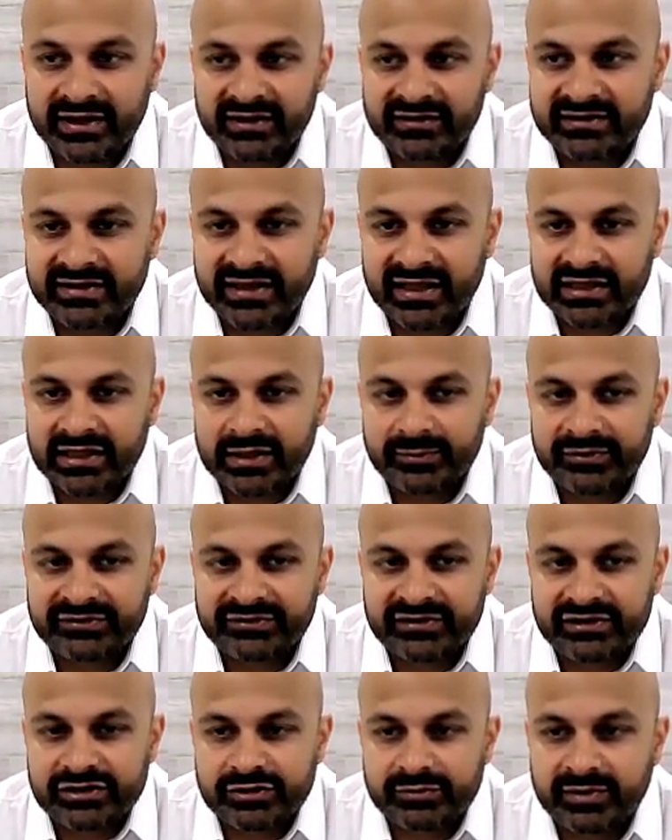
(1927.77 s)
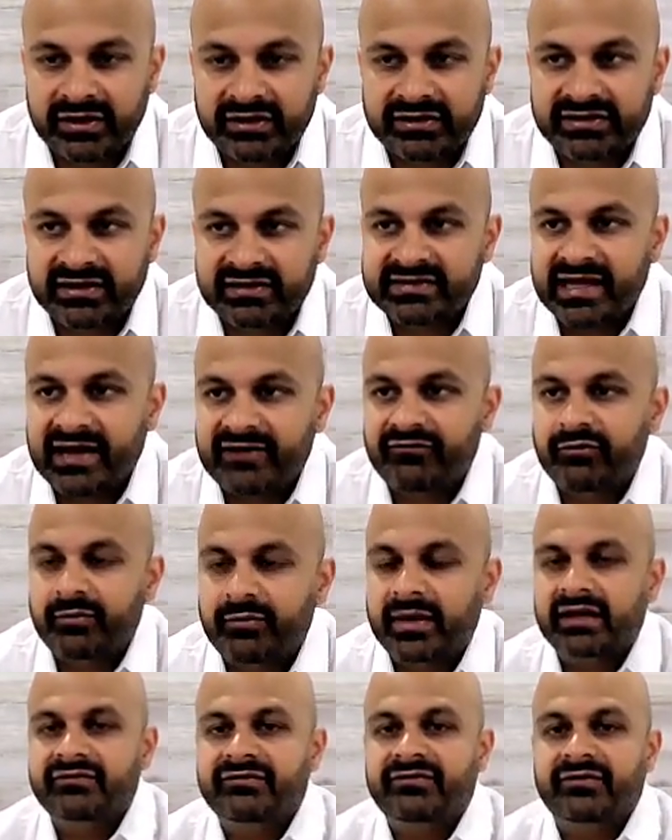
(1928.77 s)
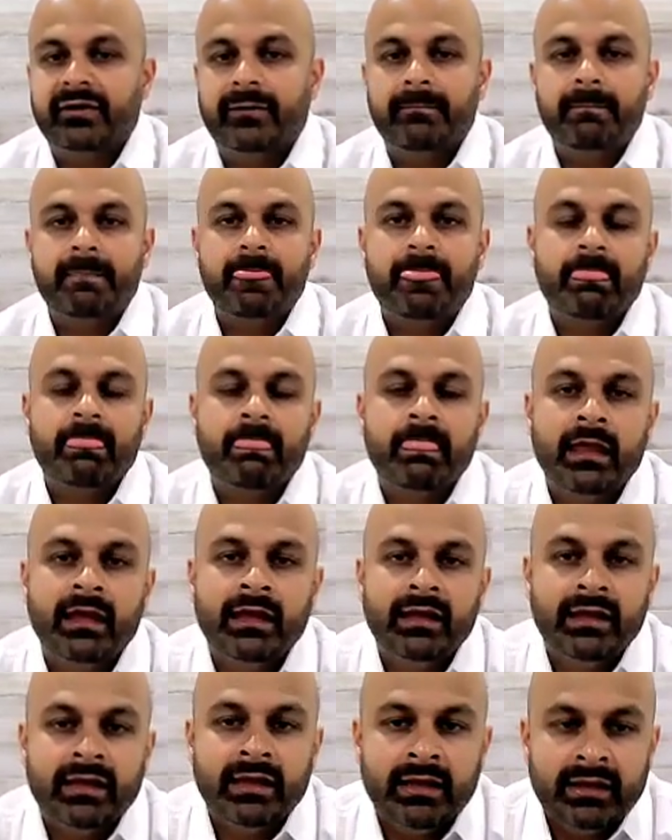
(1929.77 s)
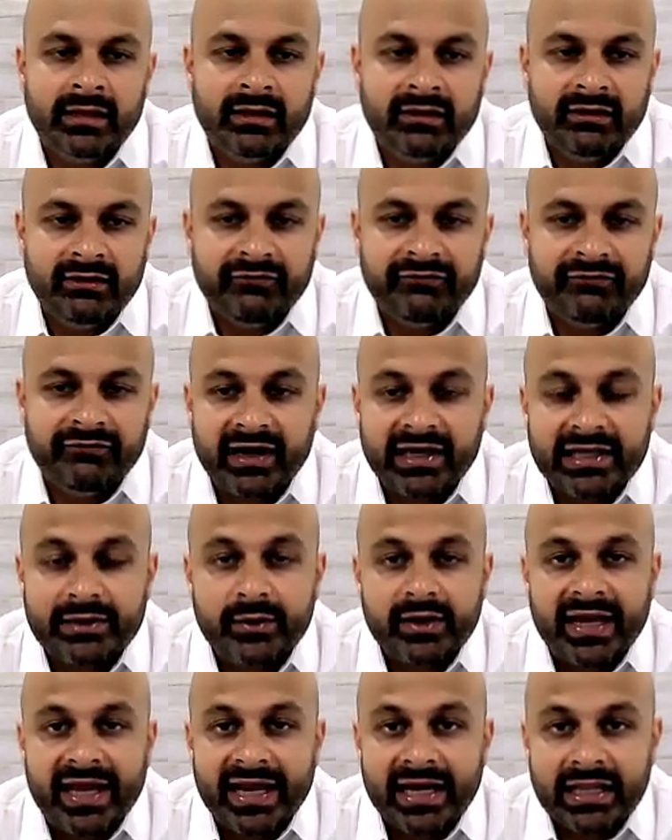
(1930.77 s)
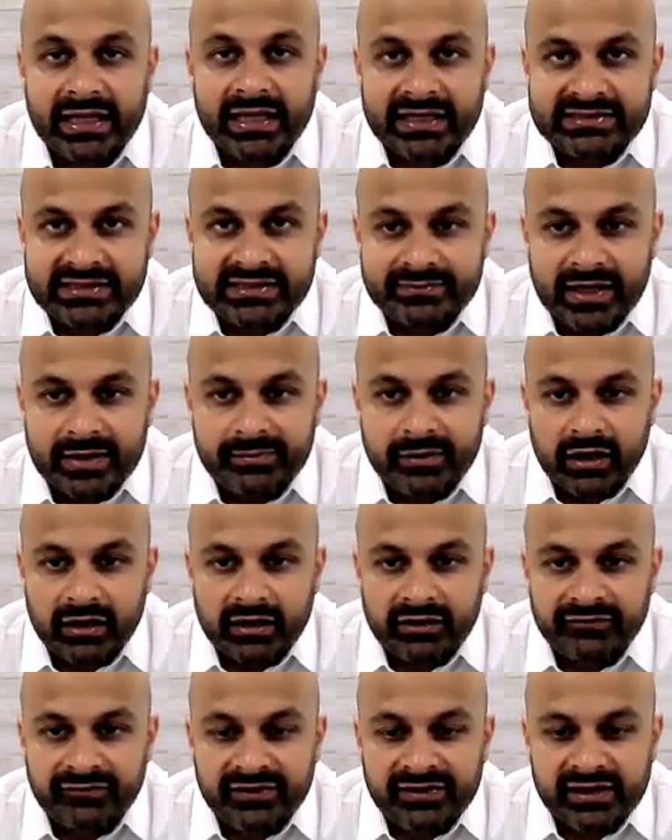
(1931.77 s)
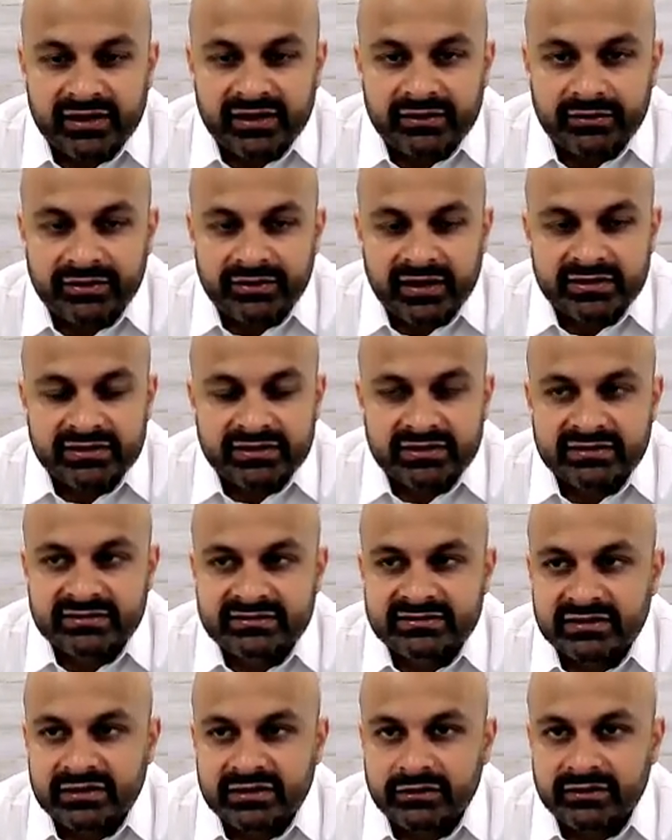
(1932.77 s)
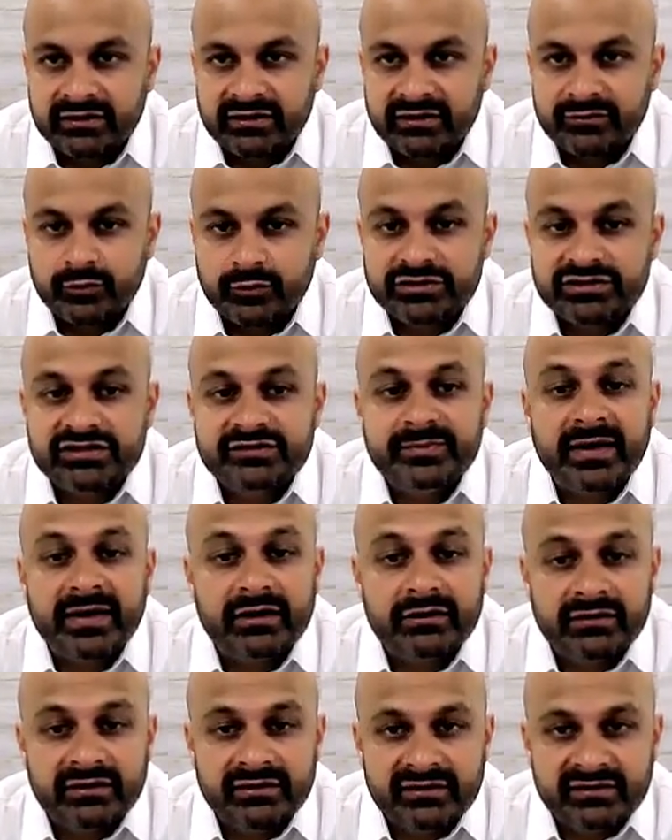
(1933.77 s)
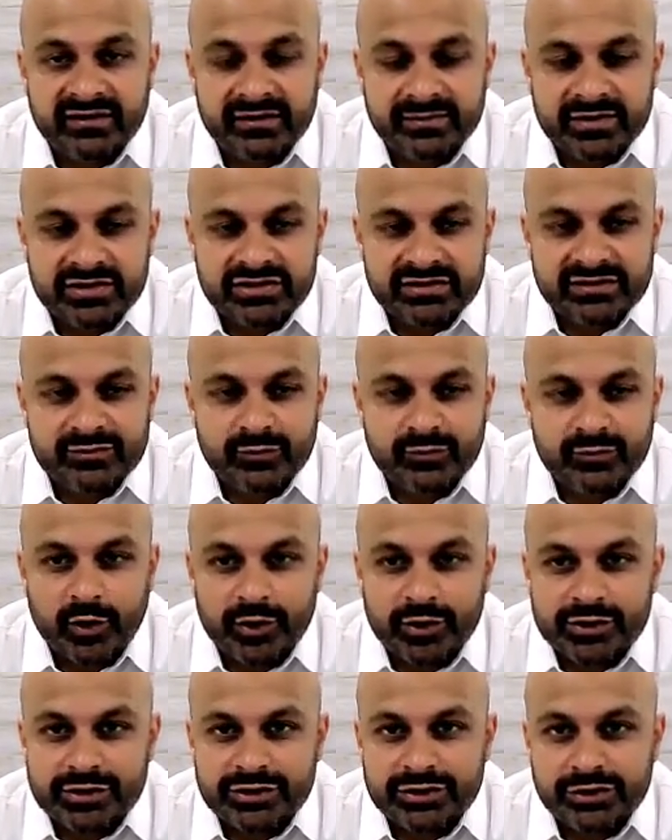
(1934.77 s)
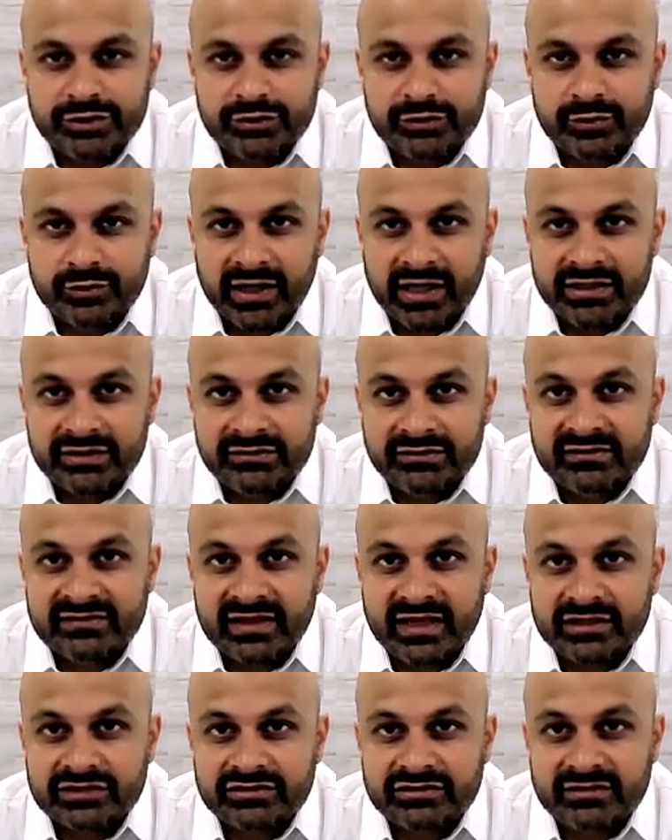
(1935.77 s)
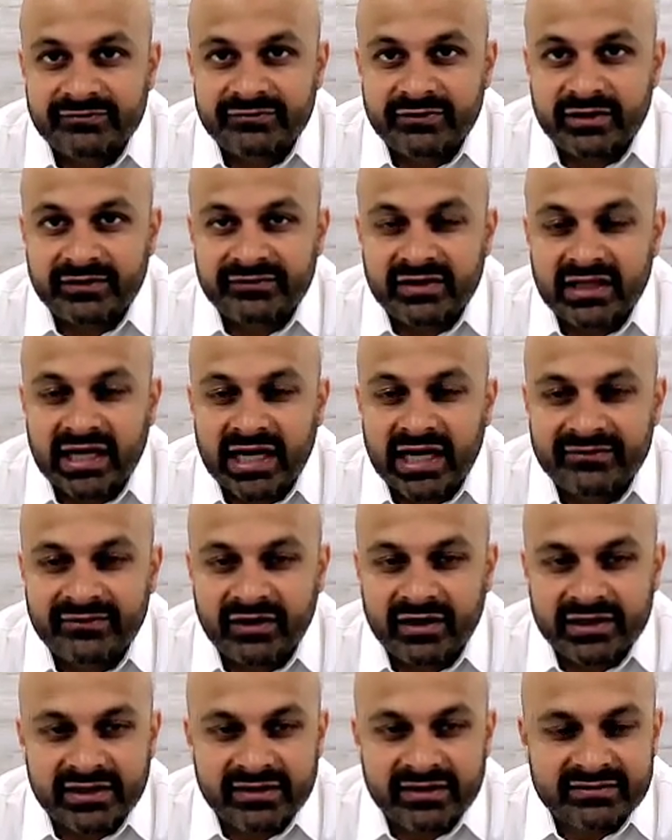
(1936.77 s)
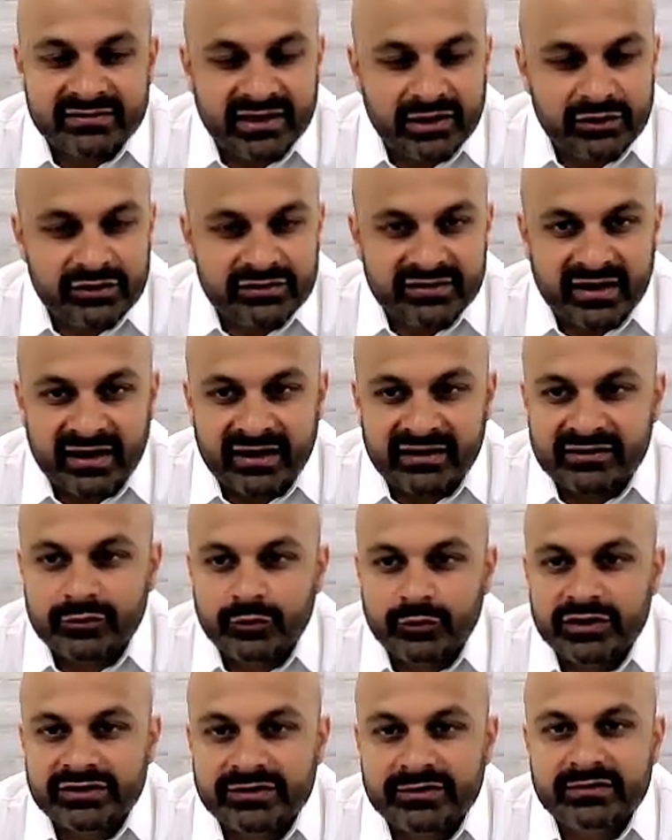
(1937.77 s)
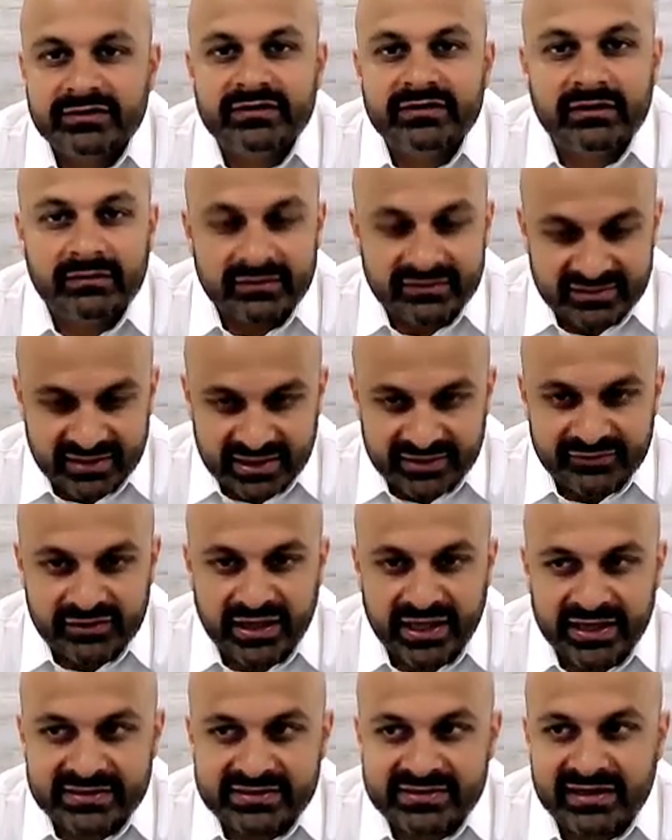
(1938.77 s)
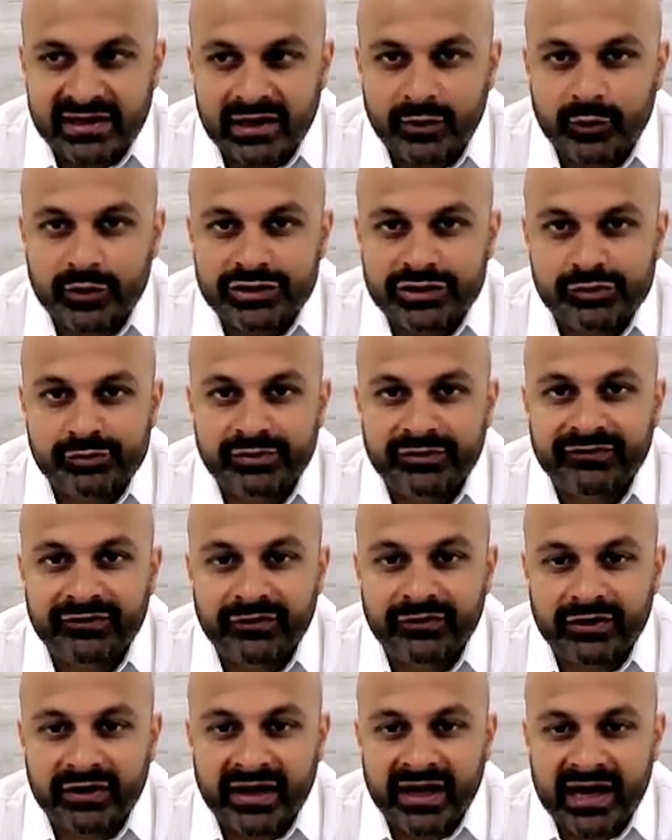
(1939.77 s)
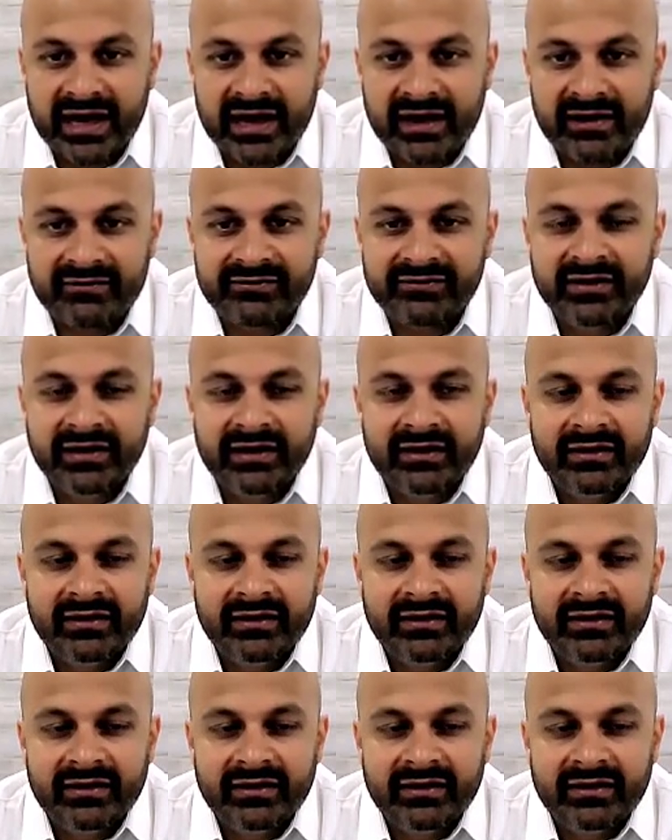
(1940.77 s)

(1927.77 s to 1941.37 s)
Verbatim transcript: It's a delicate procedure, but it does have a benefit. Finally, when analyzing meibography, the other thing to consider is which is better in these images, one or two. When I do this lecture in front of a live audience, I always ask which set of glands here would you prefer to have,